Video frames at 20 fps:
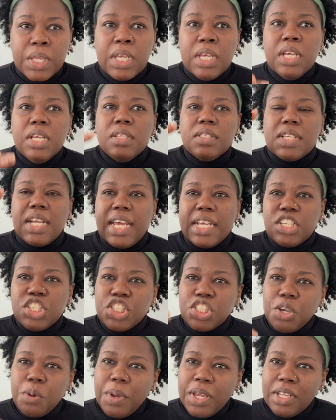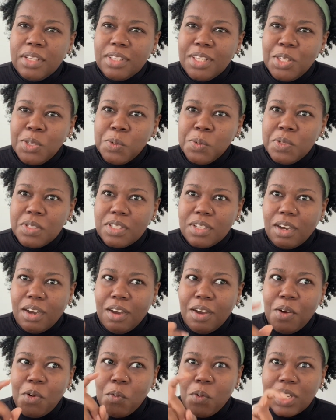So like showing the user
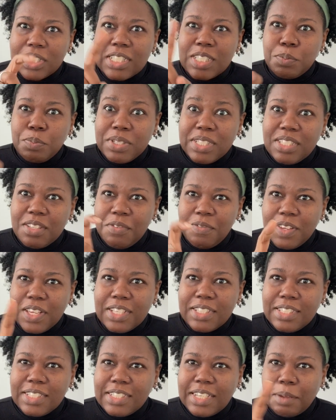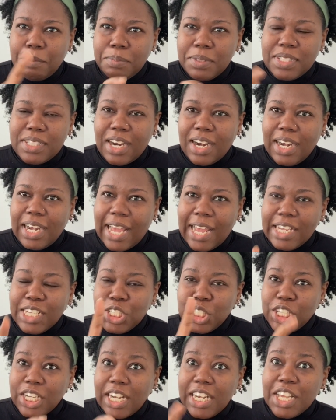what specific steps are like
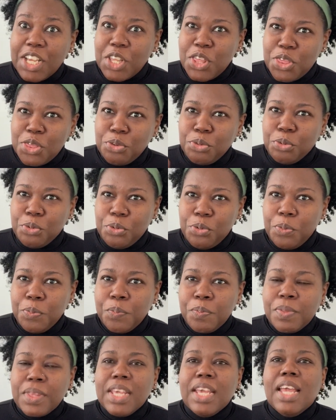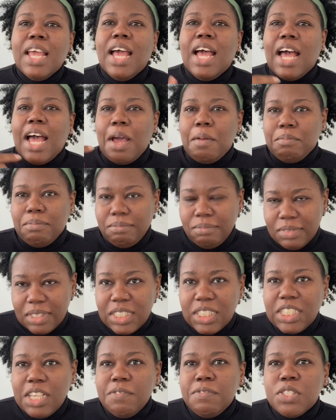to click through.
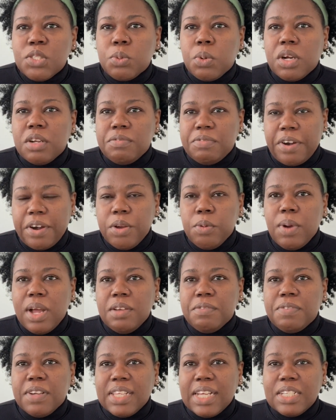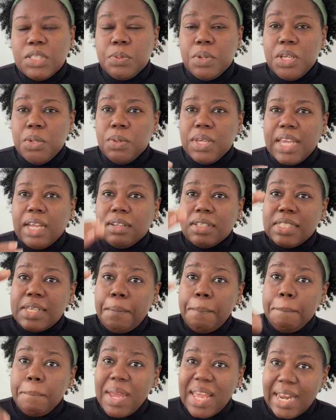GIFs work very well for that when you cannot
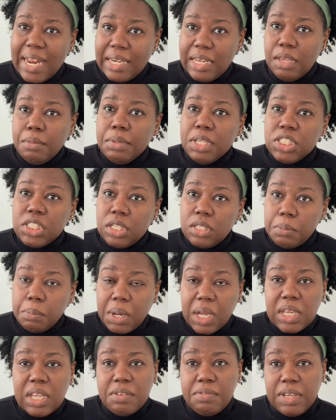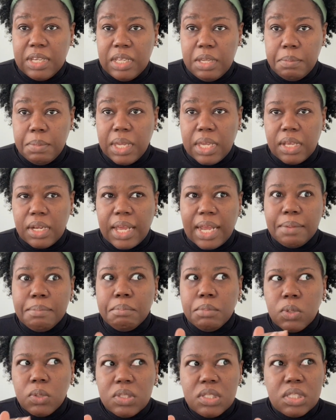embed an image in the body of an email. And
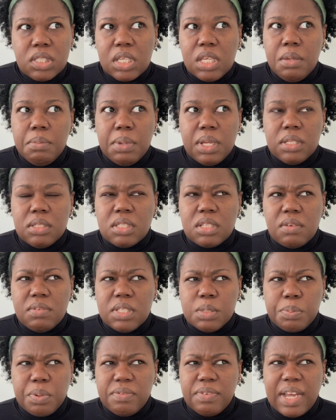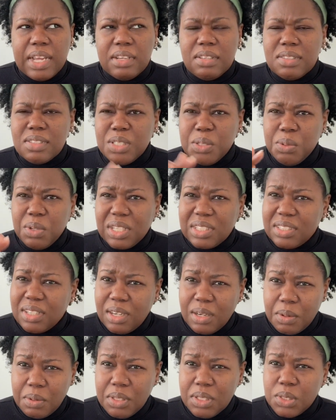most email service providers do not
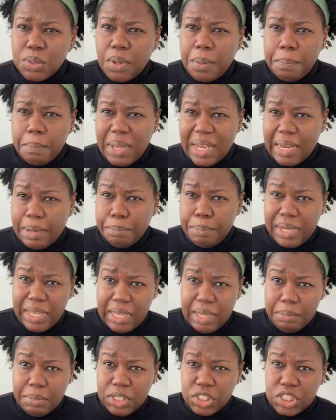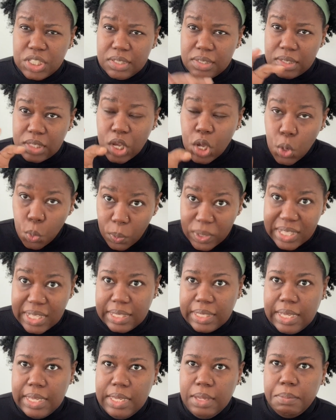allow you to embed and play images within
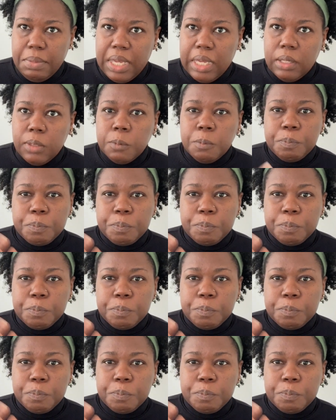the email.